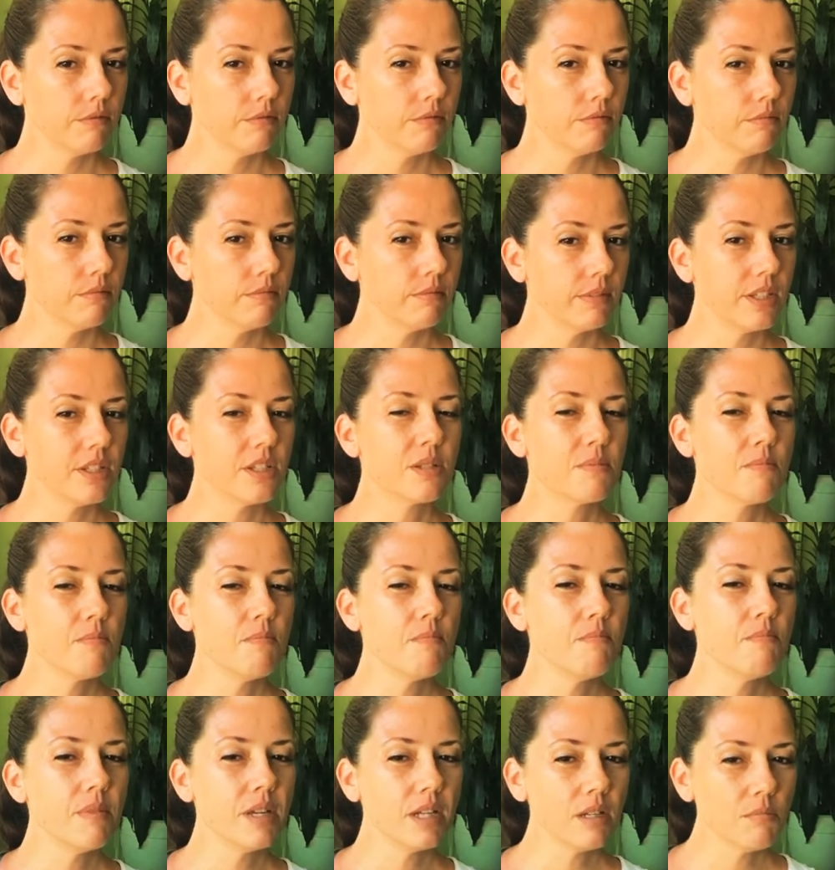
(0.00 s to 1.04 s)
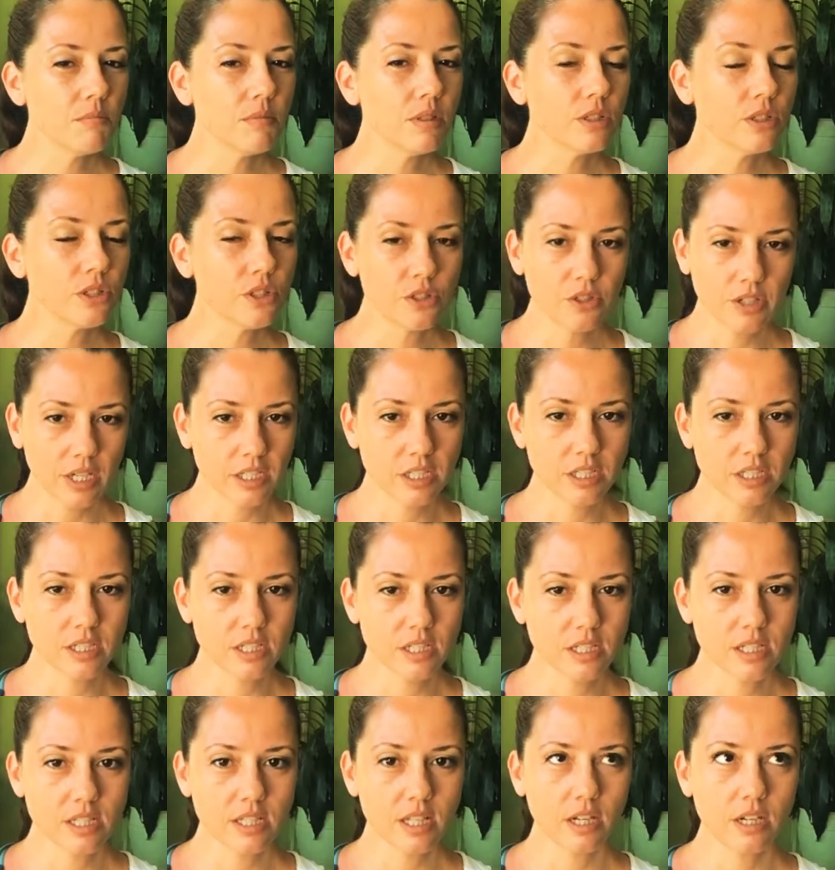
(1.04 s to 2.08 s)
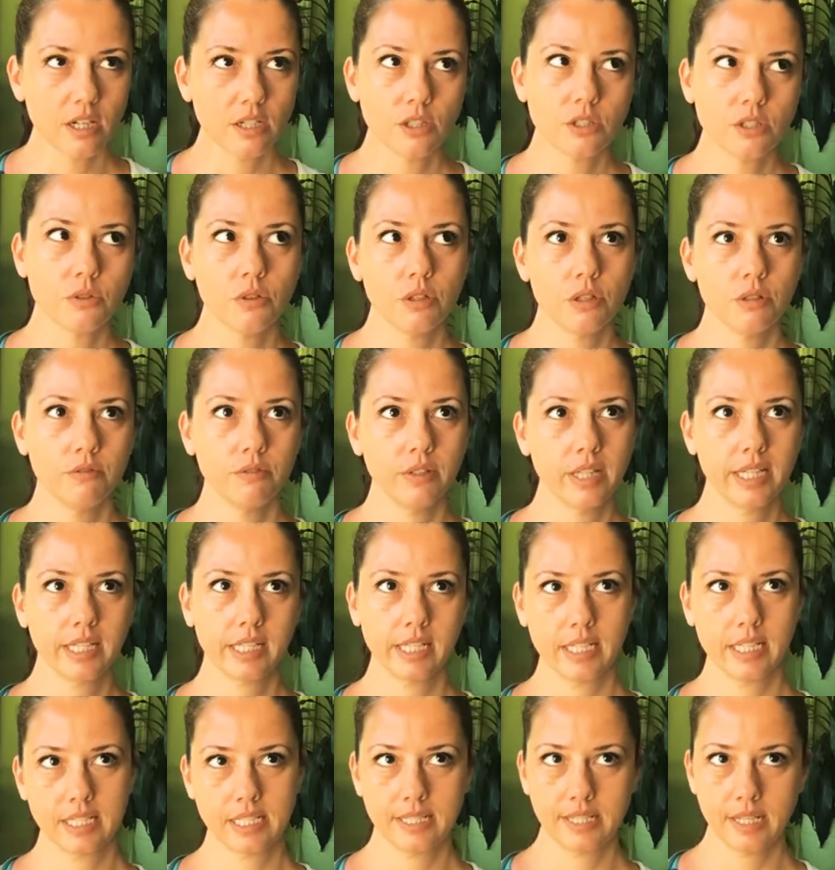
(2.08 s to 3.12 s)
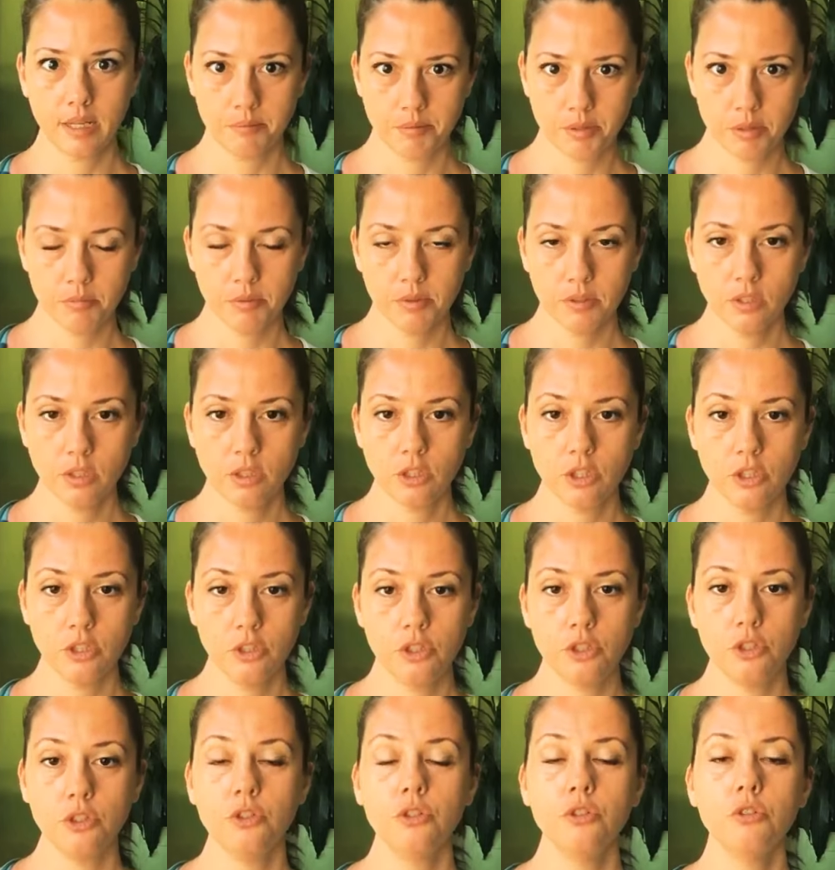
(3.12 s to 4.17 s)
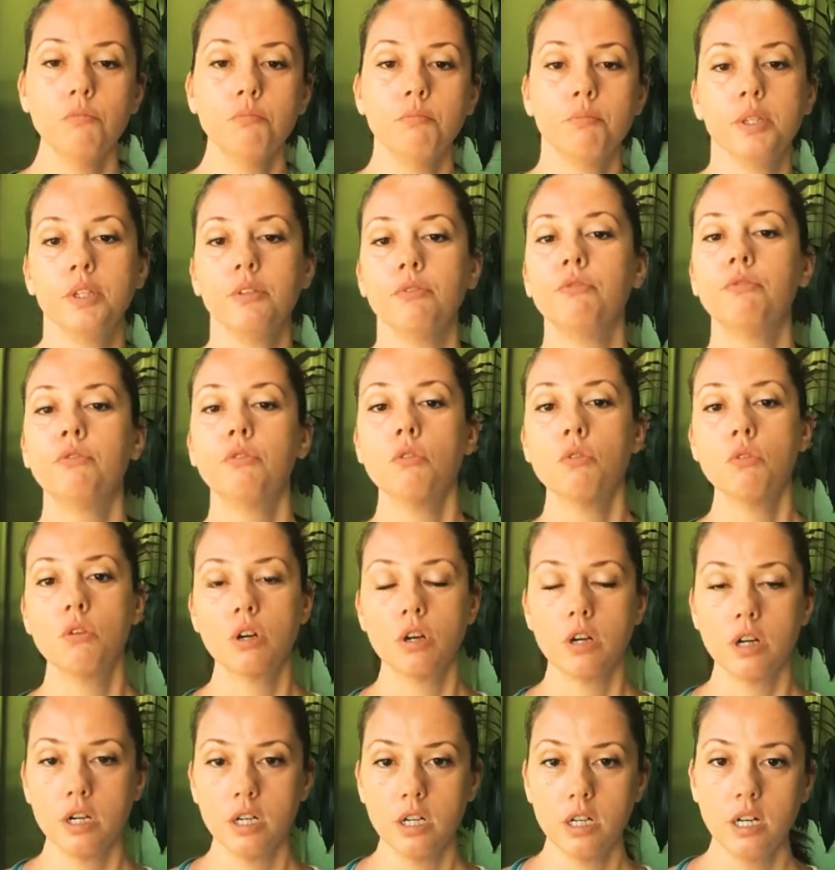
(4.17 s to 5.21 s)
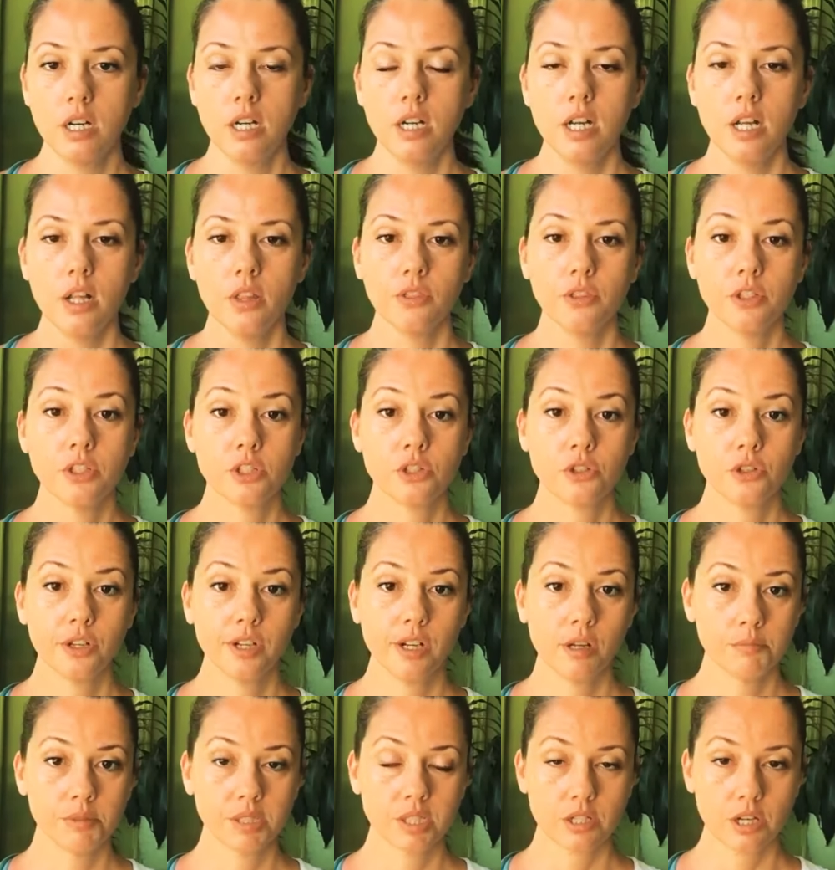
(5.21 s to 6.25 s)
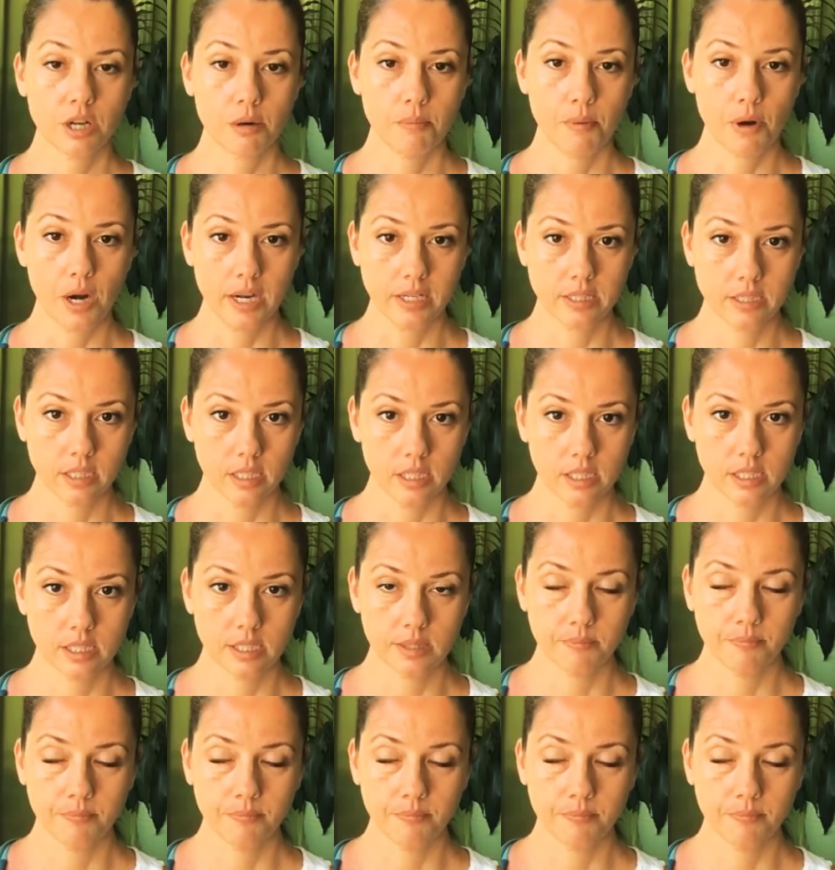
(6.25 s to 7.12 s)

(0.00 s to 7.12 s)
there's minimal stretches that are sort of like acceptable to do before the Surya Namaskar practice.